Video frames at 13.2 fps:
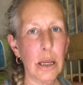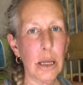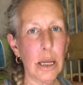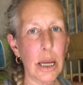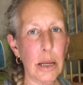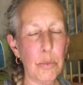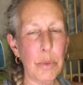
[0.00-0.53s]

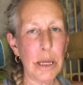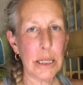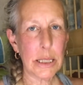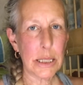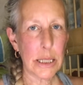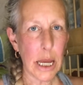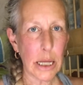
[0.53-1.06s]
can be
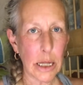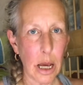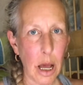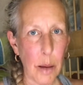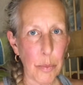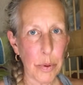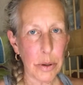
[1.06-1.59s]
set
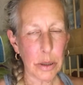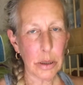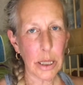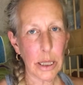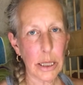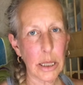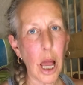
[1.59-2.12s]
up
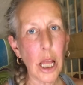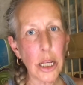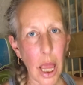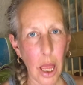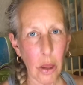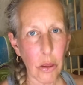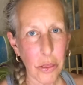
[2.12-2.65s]
like an
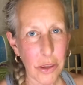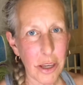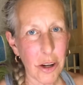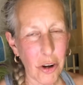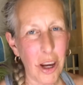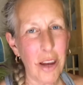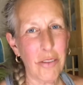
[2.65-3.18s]
unhealthy
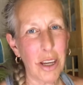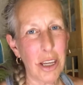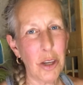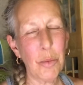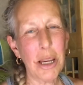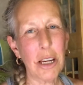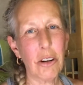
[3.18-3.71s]
craving.
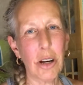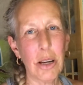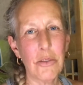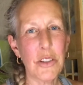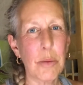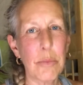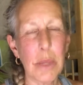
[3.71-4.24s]
You might crave
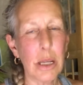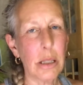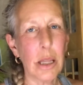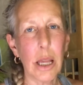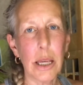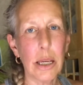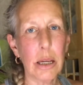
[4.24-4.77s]
something
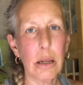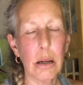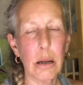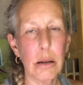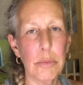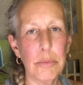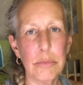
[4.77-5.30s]
like
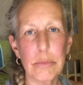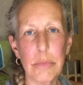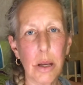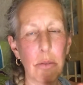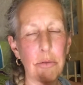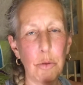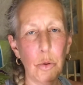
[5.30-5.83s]
um,
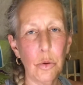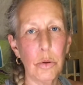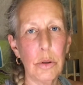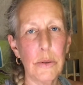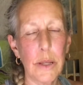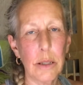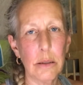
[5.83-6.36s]
a
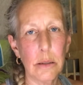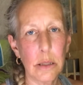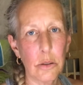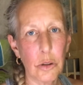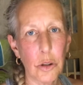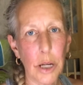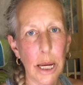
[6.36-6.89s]
food that
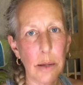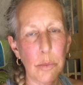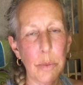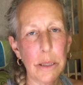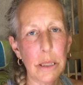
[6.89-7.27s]
that's great, but